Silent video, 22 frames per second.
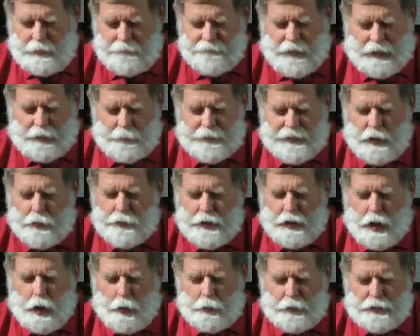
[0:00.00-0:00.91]
Father, we know
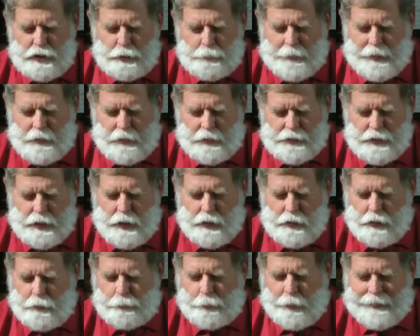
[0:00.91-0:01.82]
your Holy Spirit is here.
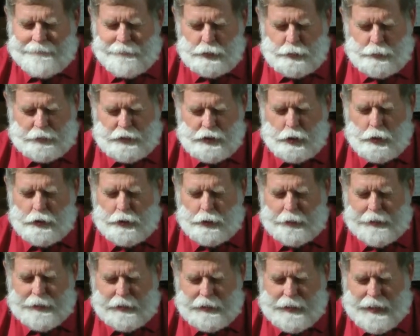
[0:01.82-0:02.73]
You promised where two or
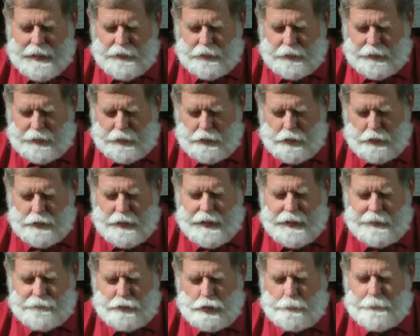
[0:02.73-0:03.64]
three are gathered in your
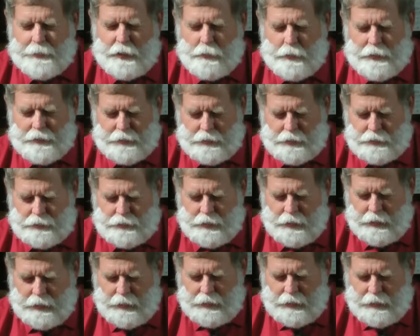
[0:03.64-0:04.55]
name, you'll be with us.